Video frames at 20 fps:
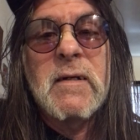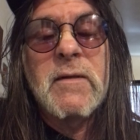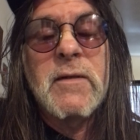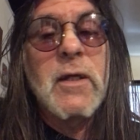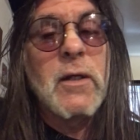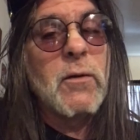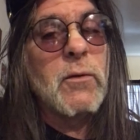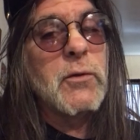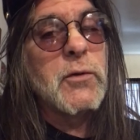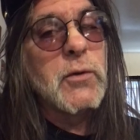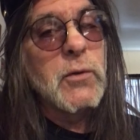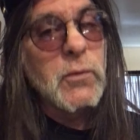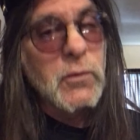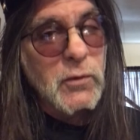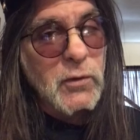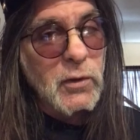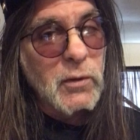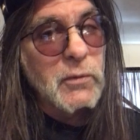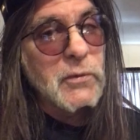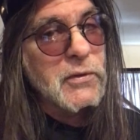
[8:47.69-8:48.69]
They don't do
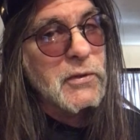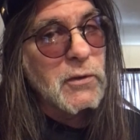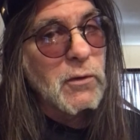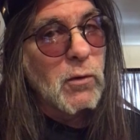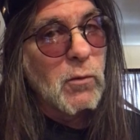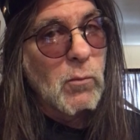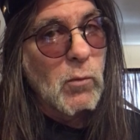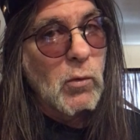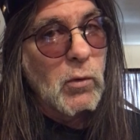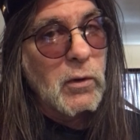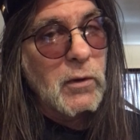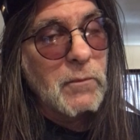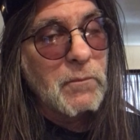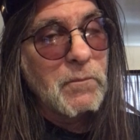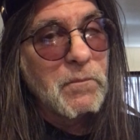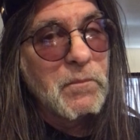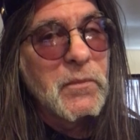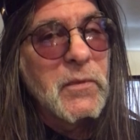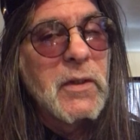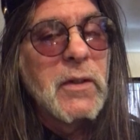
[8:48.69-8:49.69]
those no more.
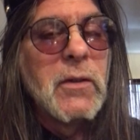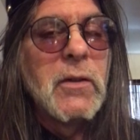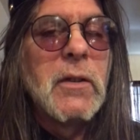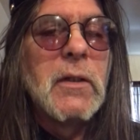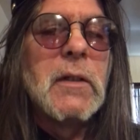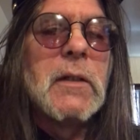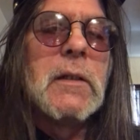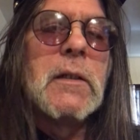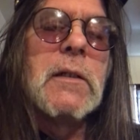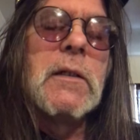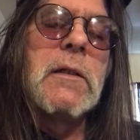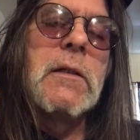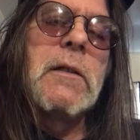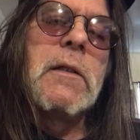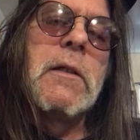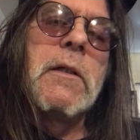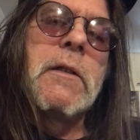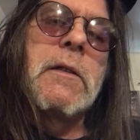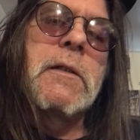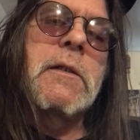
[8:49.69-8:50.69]

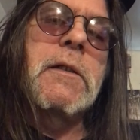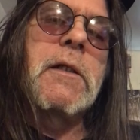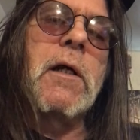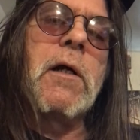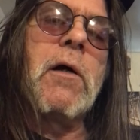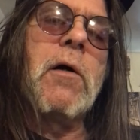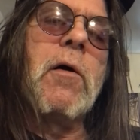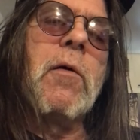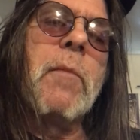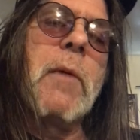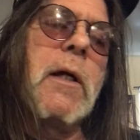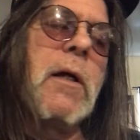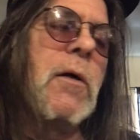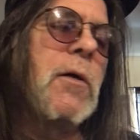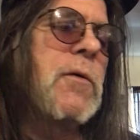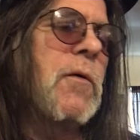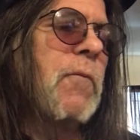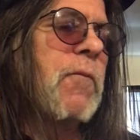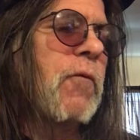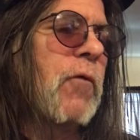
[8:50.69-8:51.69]
So my
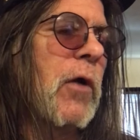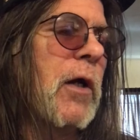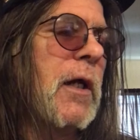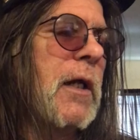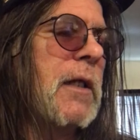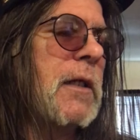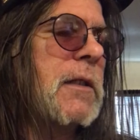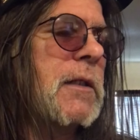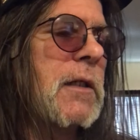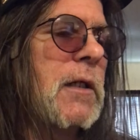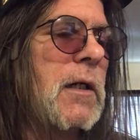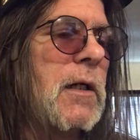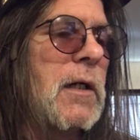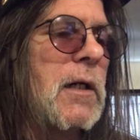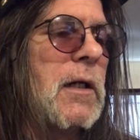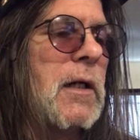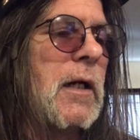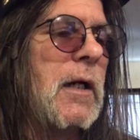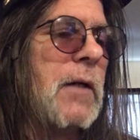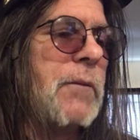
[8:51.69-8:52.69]
uncle Frank,
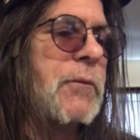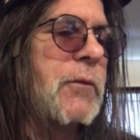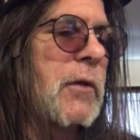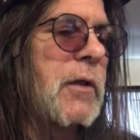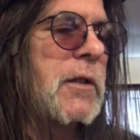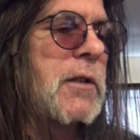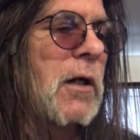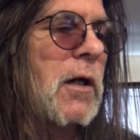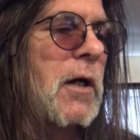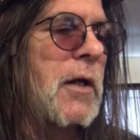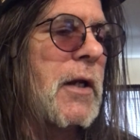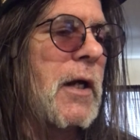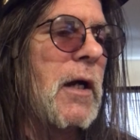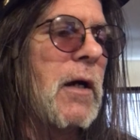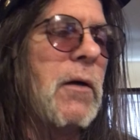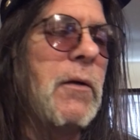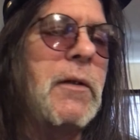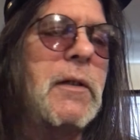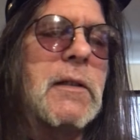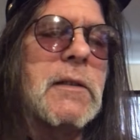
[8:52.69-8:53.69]
uh, after he got
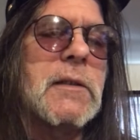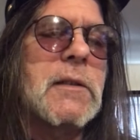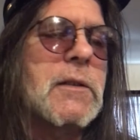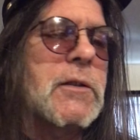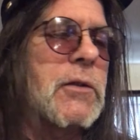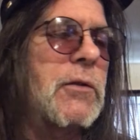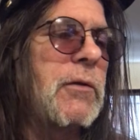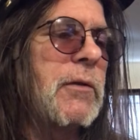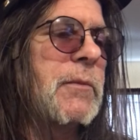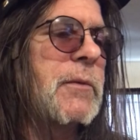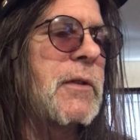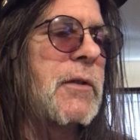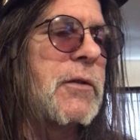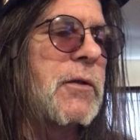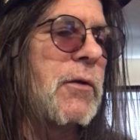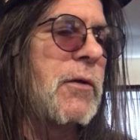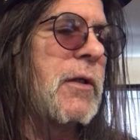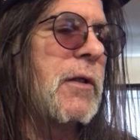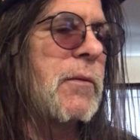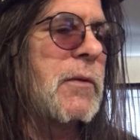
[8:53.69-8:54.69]
out, his terms of
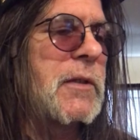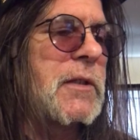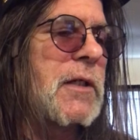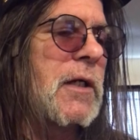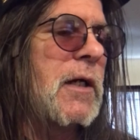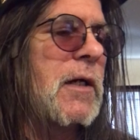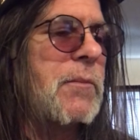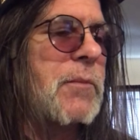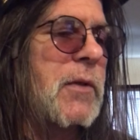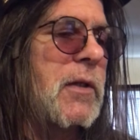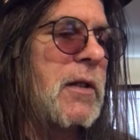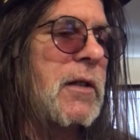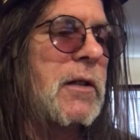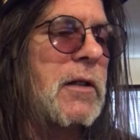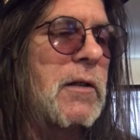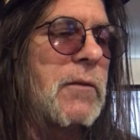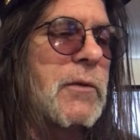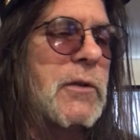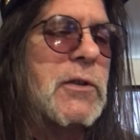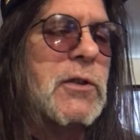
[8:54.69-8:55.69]
duty was up. He didn't
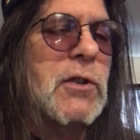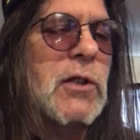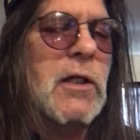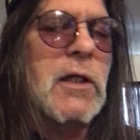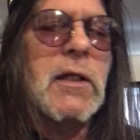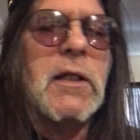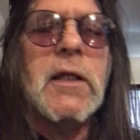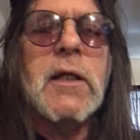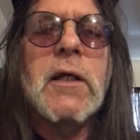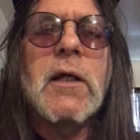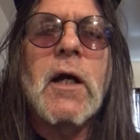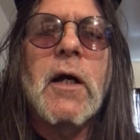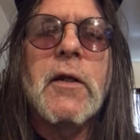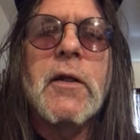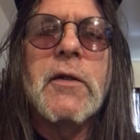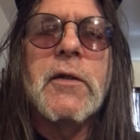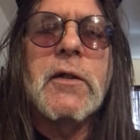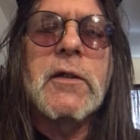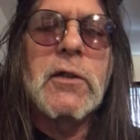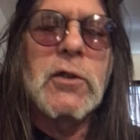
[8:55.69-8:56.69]
give a shit. He got
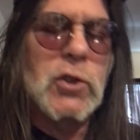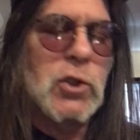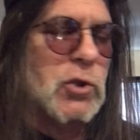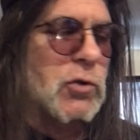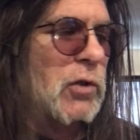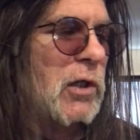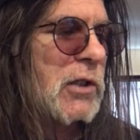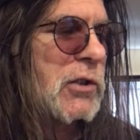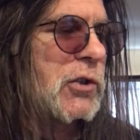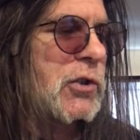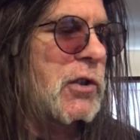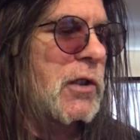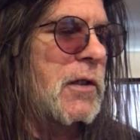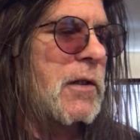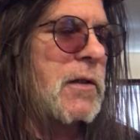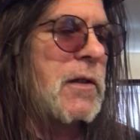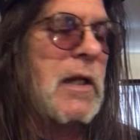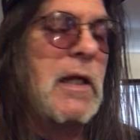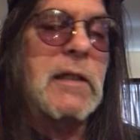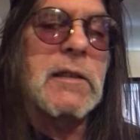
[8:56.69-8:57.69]
into
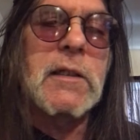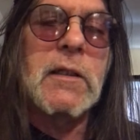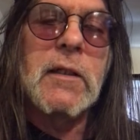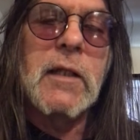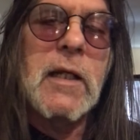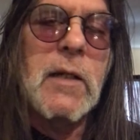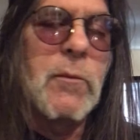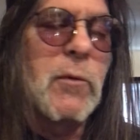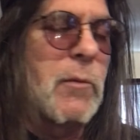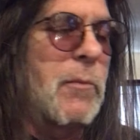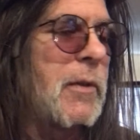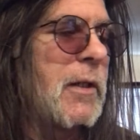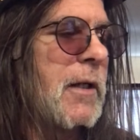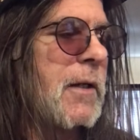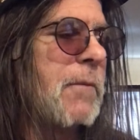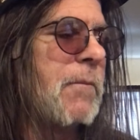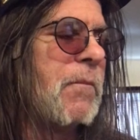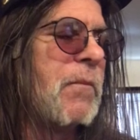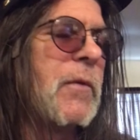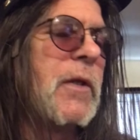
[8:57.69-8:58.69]
construction as a
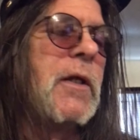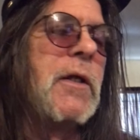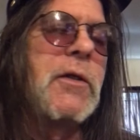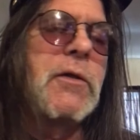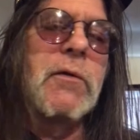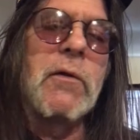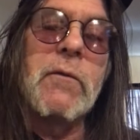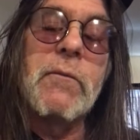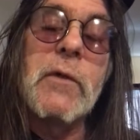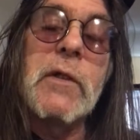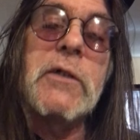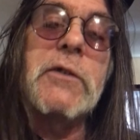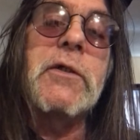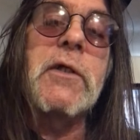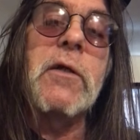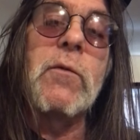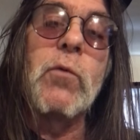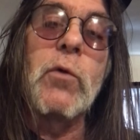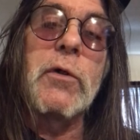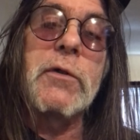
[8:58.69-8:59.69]
laborman, till
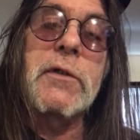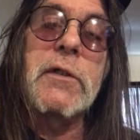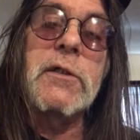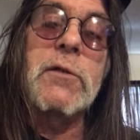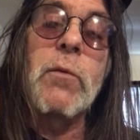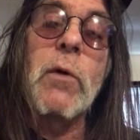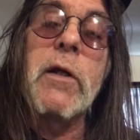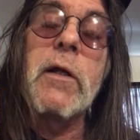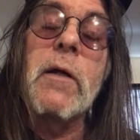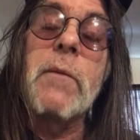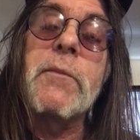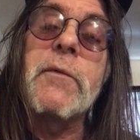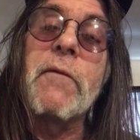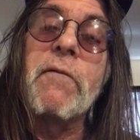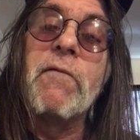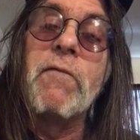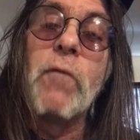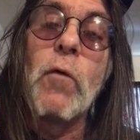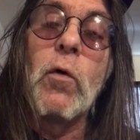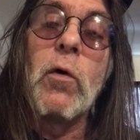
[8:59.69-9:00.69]
eventually he worked his way up to
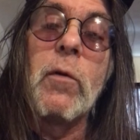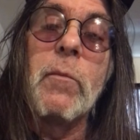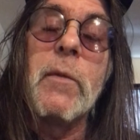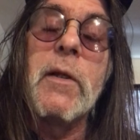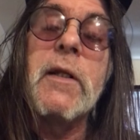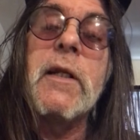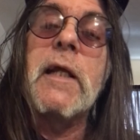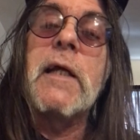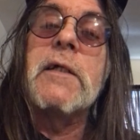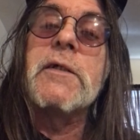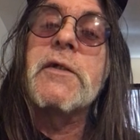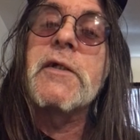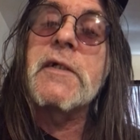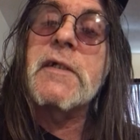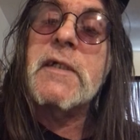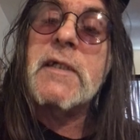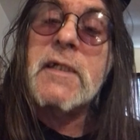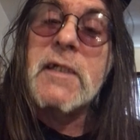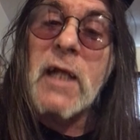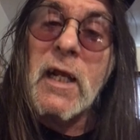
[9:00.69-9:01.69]
foreman and to
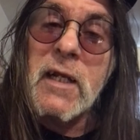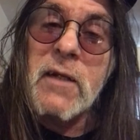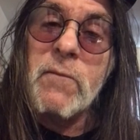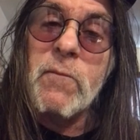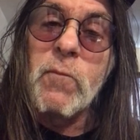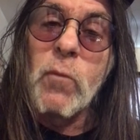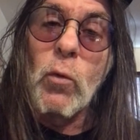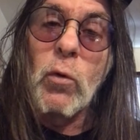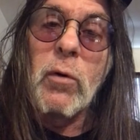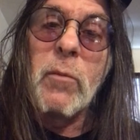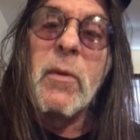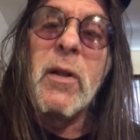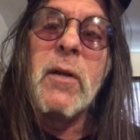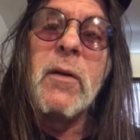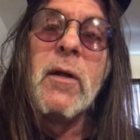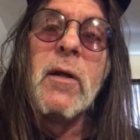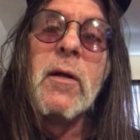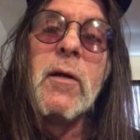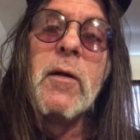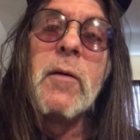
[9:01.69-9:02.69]
site
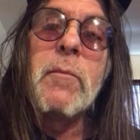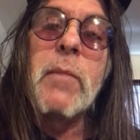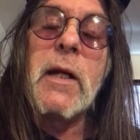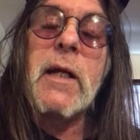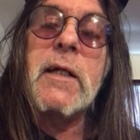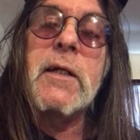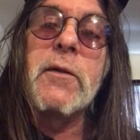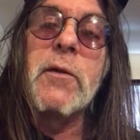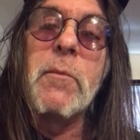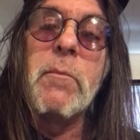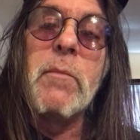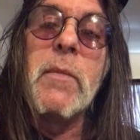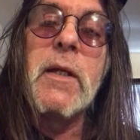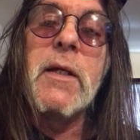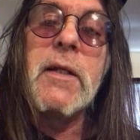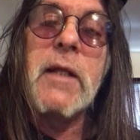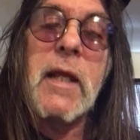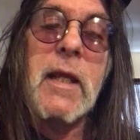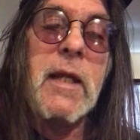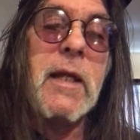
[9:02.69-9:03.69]
foreman back in the
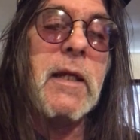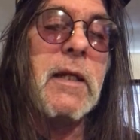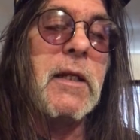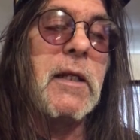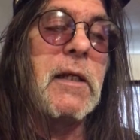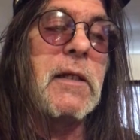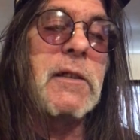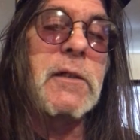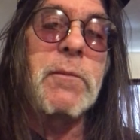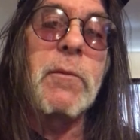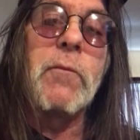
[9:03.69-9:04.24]
mid '80s